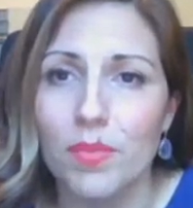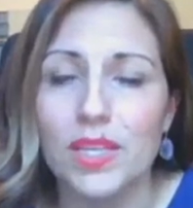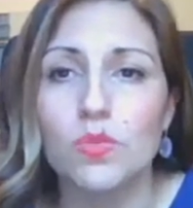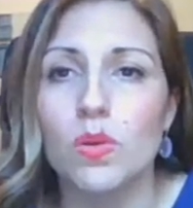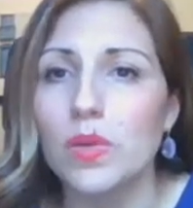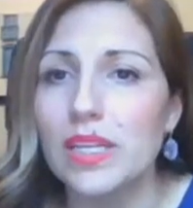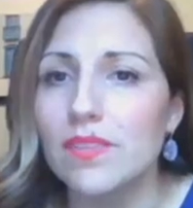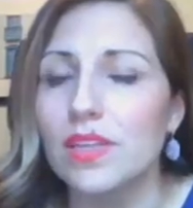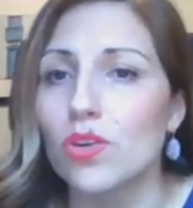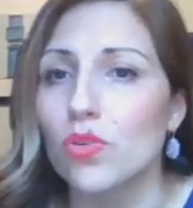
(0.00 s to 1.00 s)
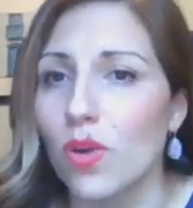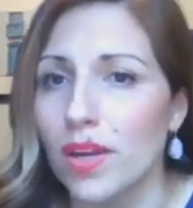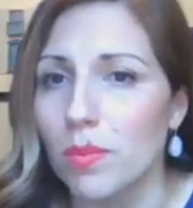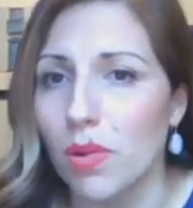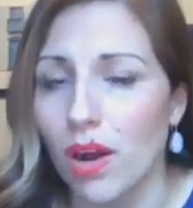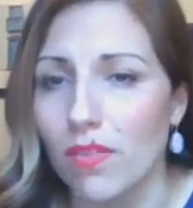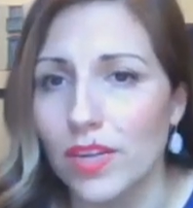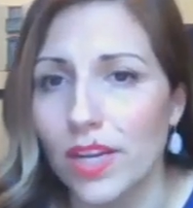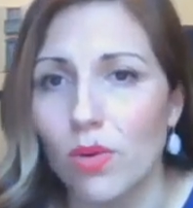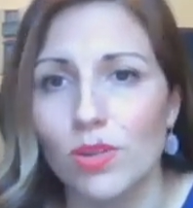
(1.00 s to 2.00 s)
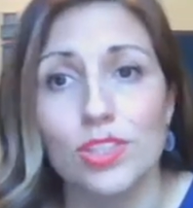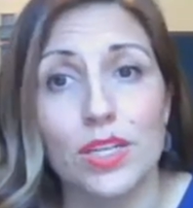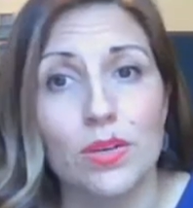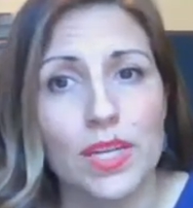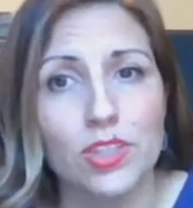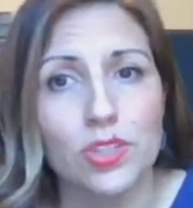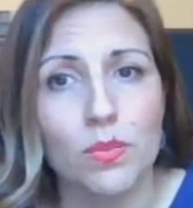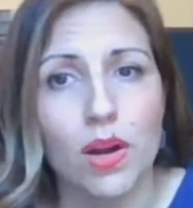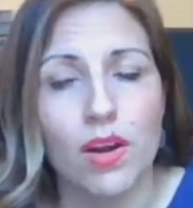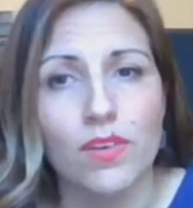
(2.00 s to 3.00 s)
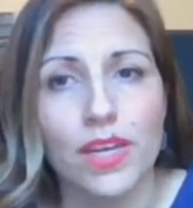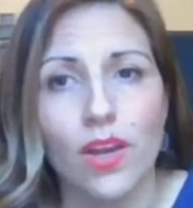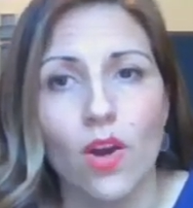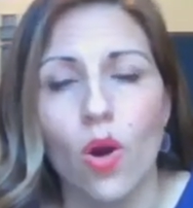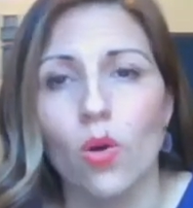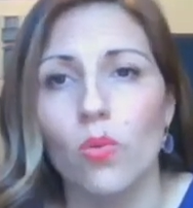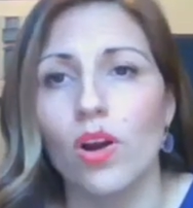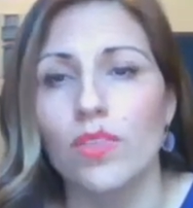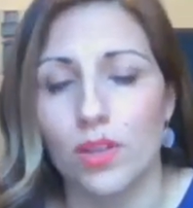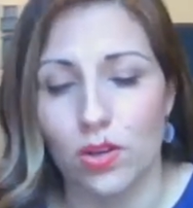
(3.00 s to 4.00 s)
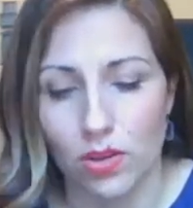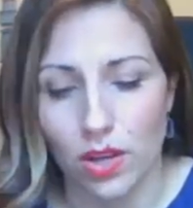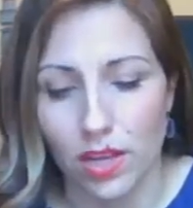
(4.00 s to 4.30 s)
Because when we live in chronic poverty or generational poverty, or we're on the